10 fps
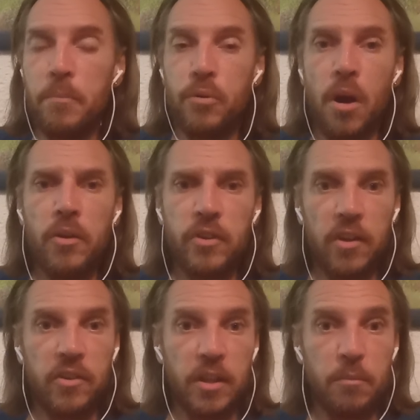
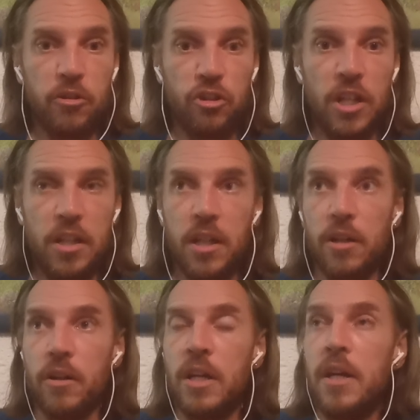processing machine
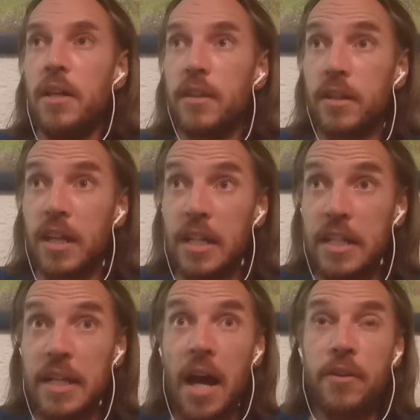here that
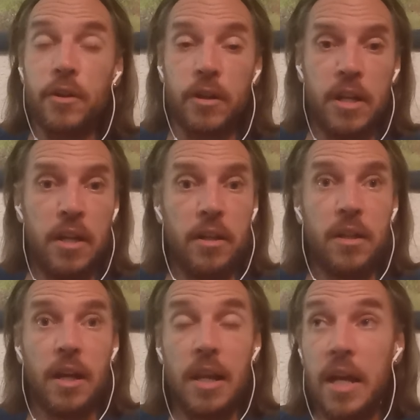can gather,
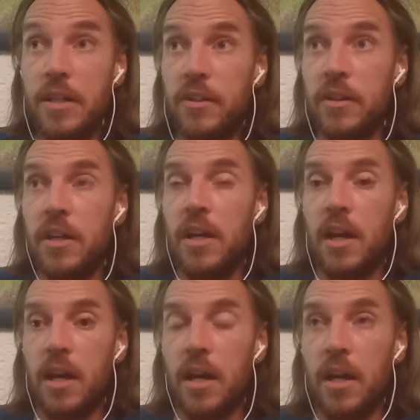collate,
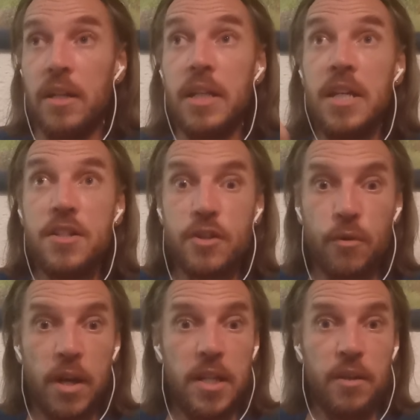and
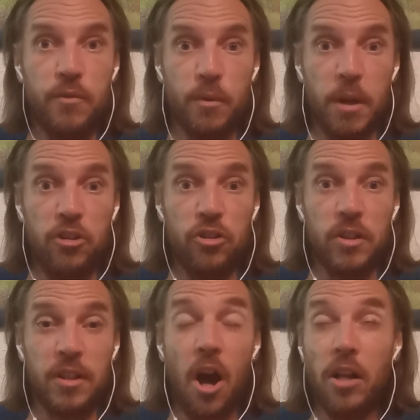integrate
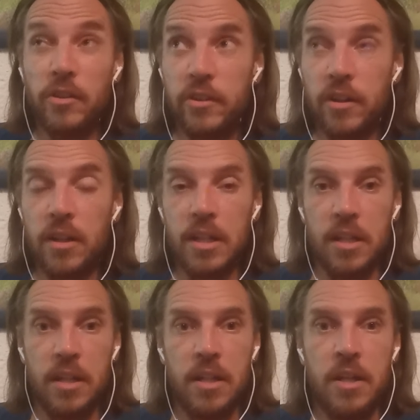information constantly.